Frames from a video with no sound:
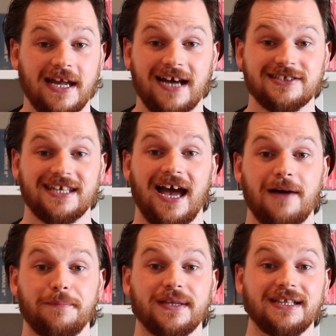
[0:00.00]
and I actually
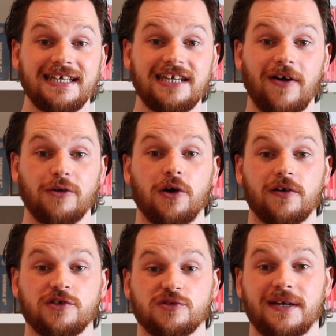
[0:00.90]
can't believe how long
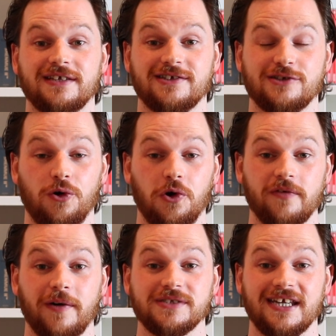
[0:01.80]
I've just managed to talk
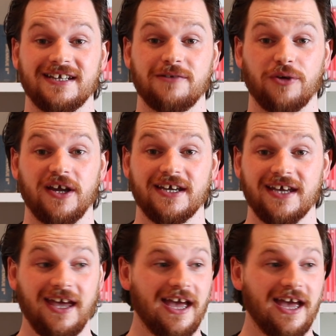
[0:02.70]
without taking a break.